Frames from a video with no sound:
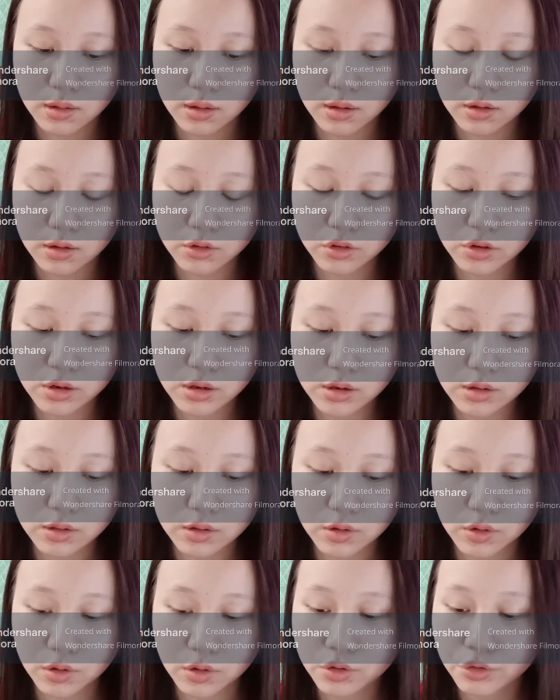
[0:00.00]
Actually,
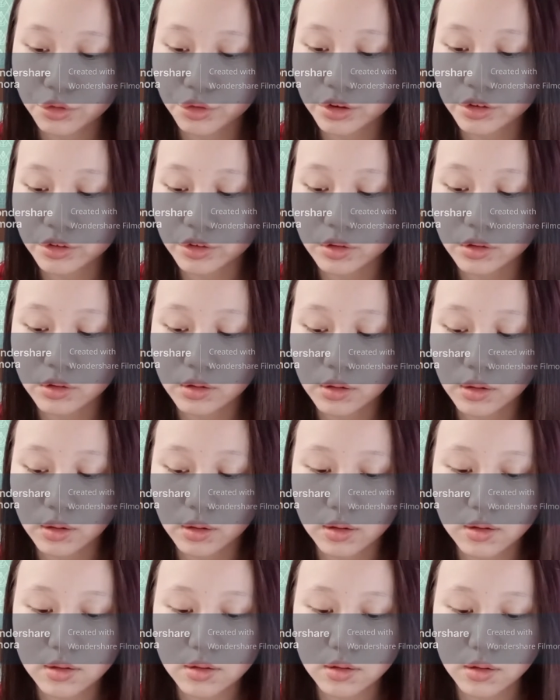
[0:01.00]
the contraction
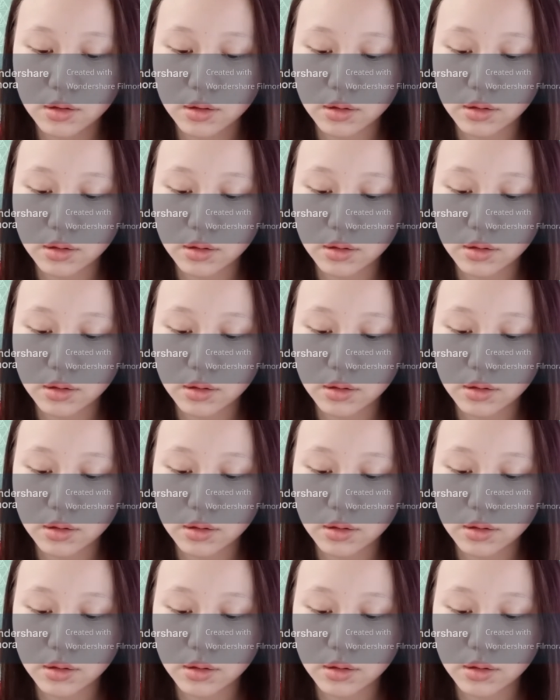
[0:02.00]
has